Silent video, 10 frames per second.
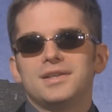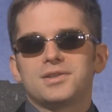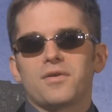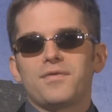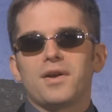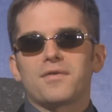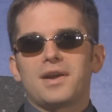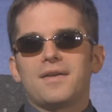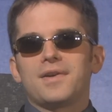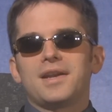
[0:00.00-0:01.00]
So if you
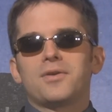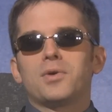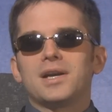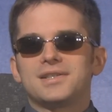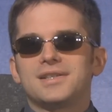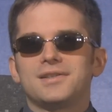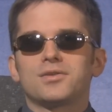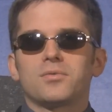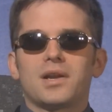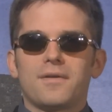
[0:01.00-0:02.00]
ever have any questions
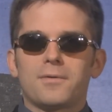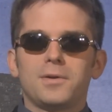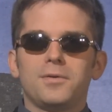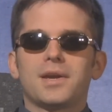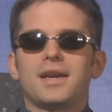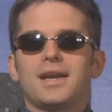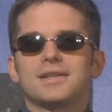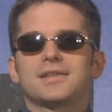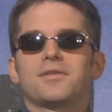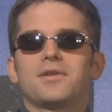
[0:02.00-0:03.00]
or whatever, you can
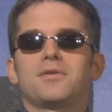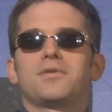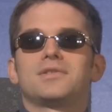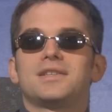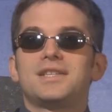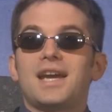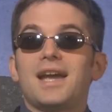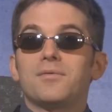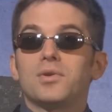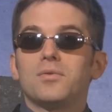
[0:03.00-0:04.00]
ask there. There's a
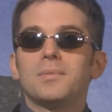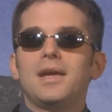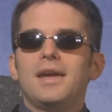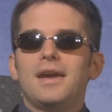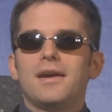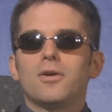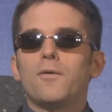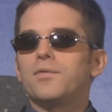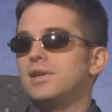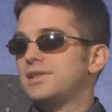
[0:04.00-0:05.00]
chat room, and
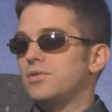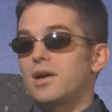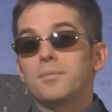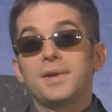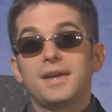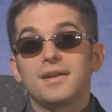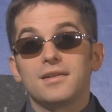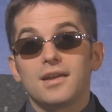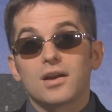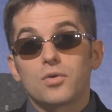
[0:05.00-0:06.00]
hopefully soon I'll be
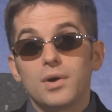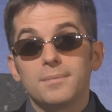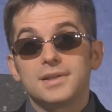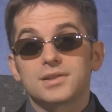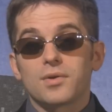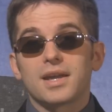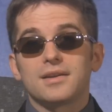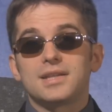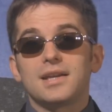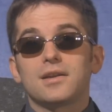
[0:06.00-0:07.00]
getting the equipment so I
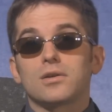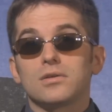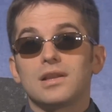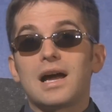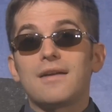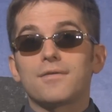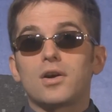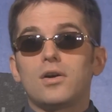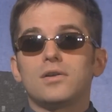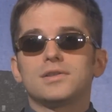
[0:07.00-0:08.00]
can take your live
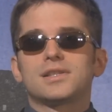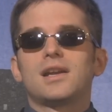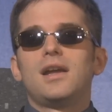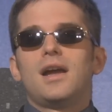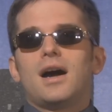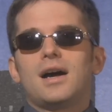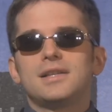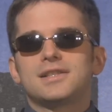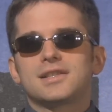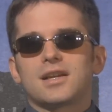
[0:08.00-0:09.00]
calls
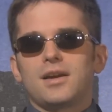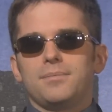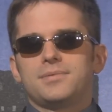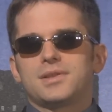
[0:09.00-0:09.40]
on Skype.